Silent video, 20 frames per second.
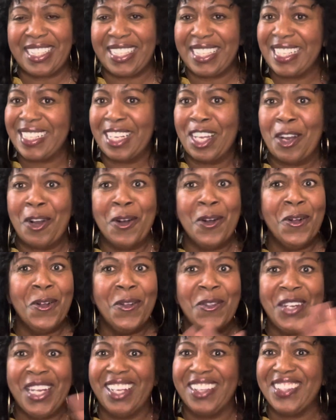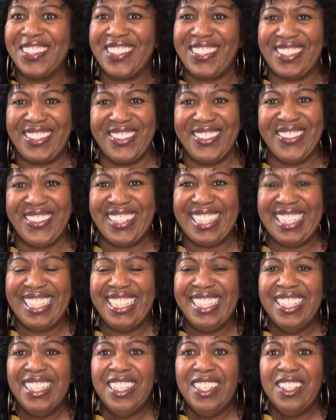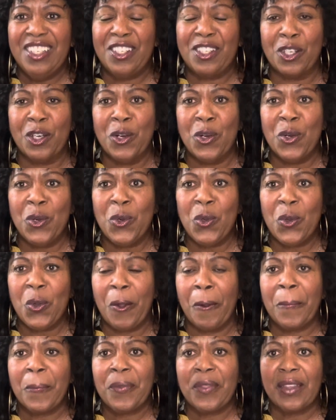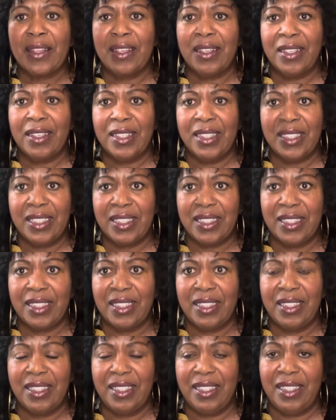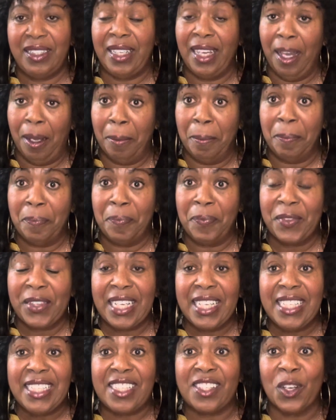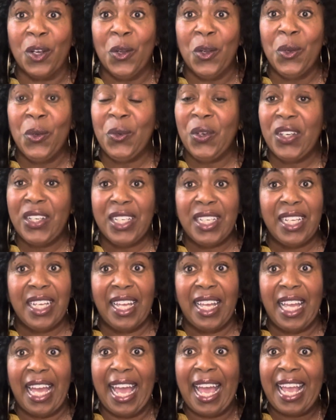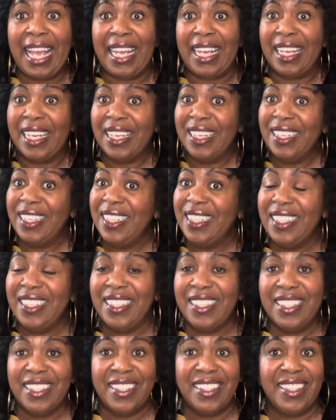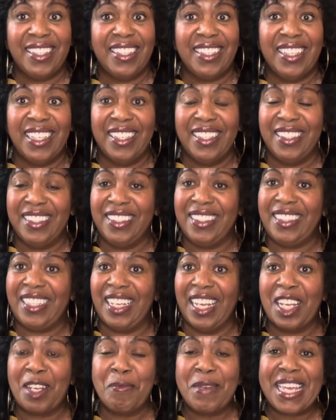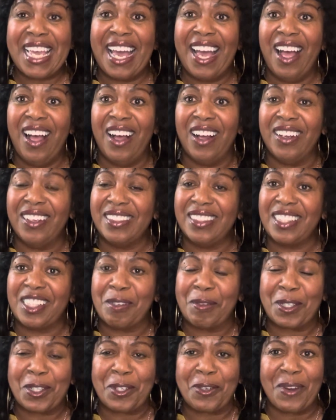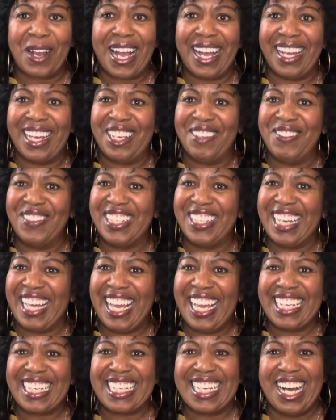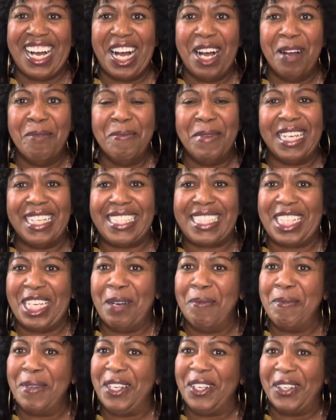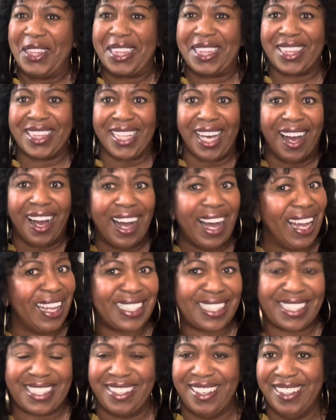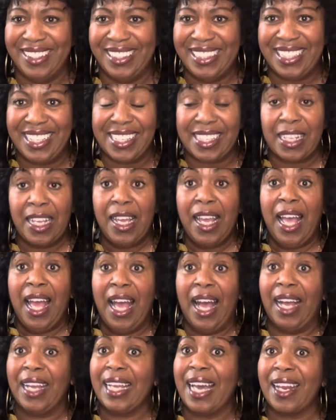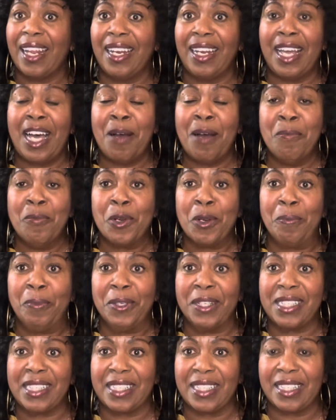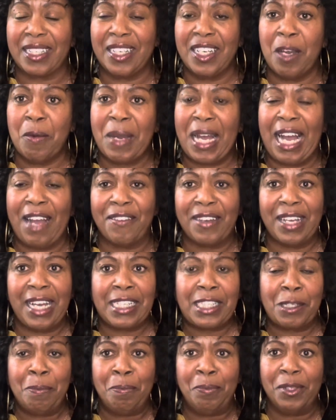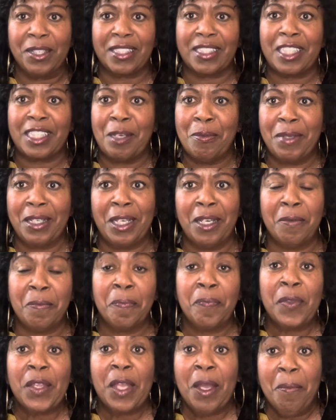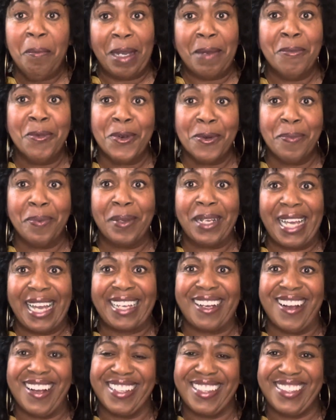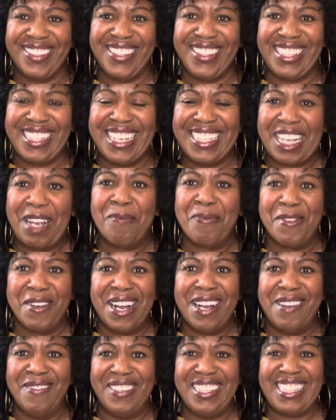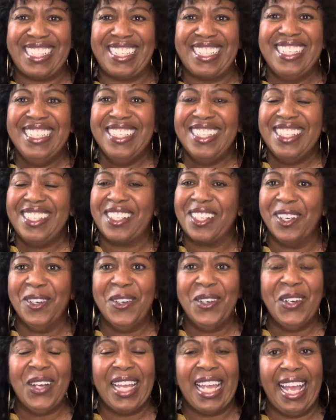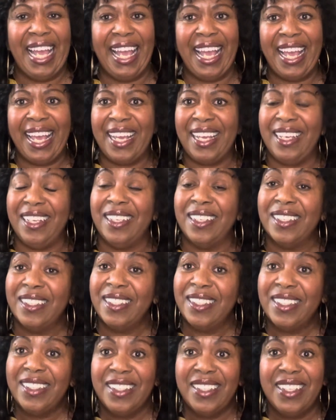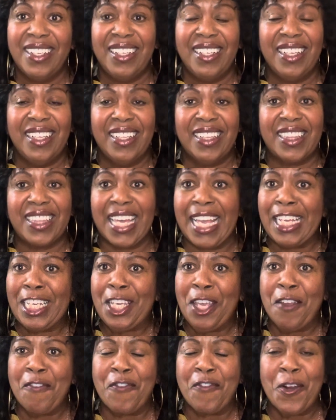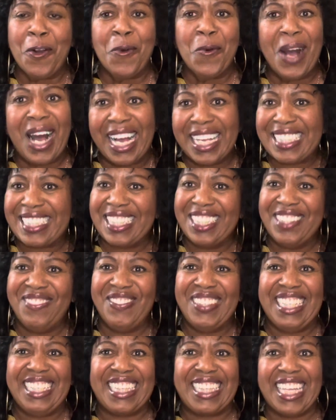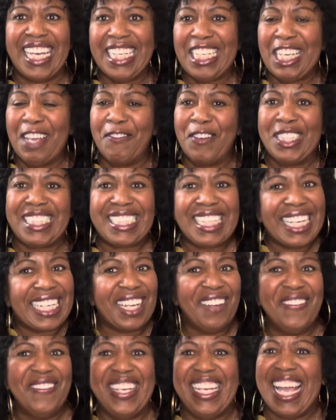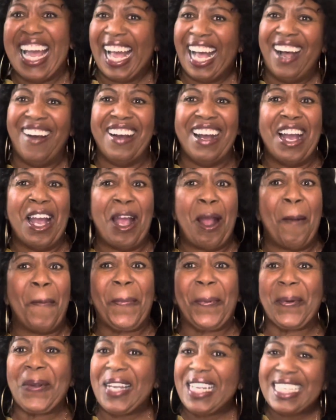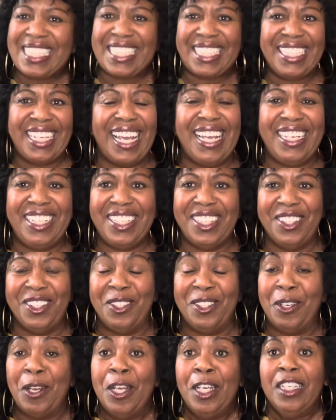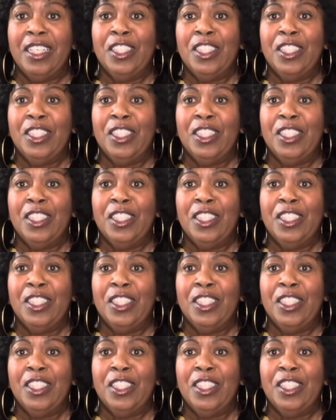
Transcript: That's a whole nother story. So, yeah. So, hey, check me out. Subscribe, like, comment. Tell me your thoughts on this. I got a lot more books to come. I've got some books coming up by more Black authors, as I promised. So, hey, thank you for watching me. Thank you for checking me out. I appreciate you.